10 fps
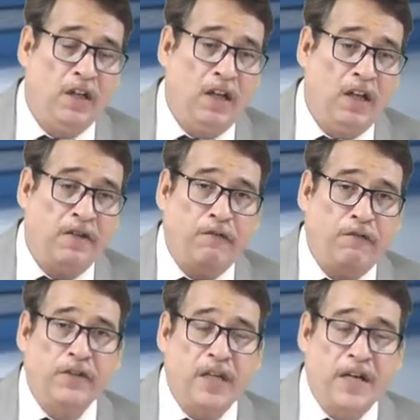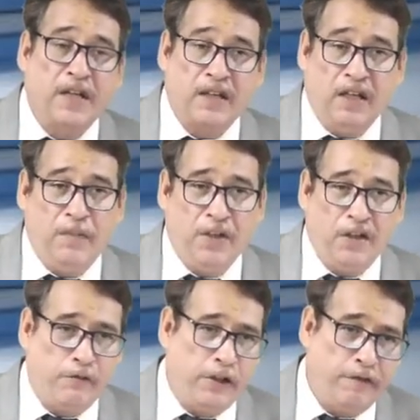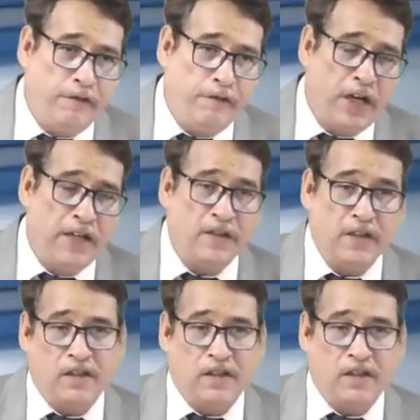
and different sites are claiming different prices.